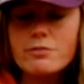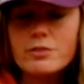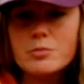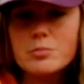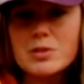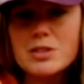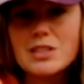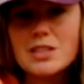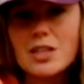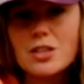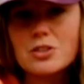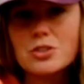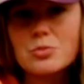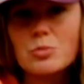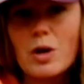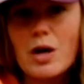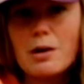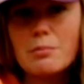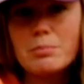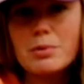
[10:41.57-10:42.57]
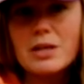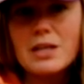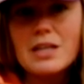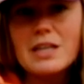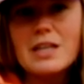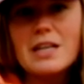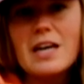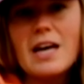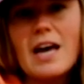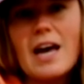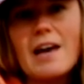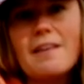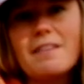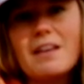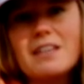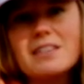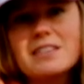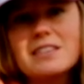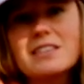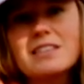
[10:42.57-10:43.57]
from the cedar swamp. And
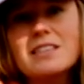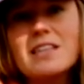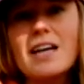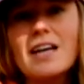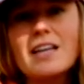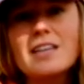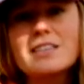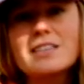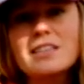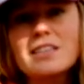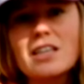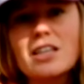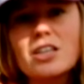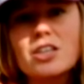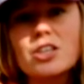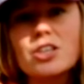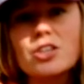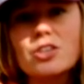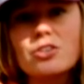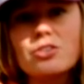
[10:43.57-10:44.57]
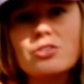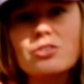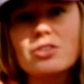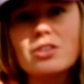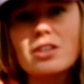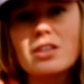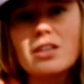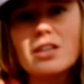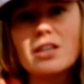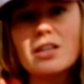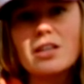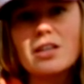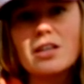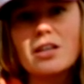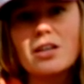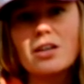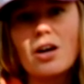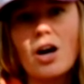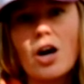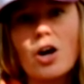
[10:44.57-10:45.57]
then snakes include
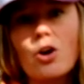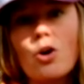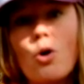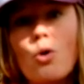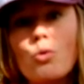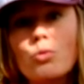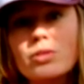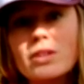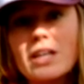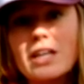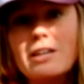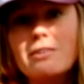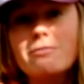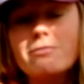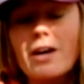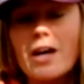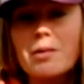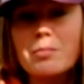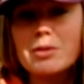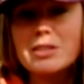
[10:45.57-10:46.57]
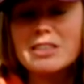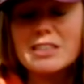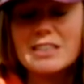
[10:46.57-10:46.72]
the our only venomous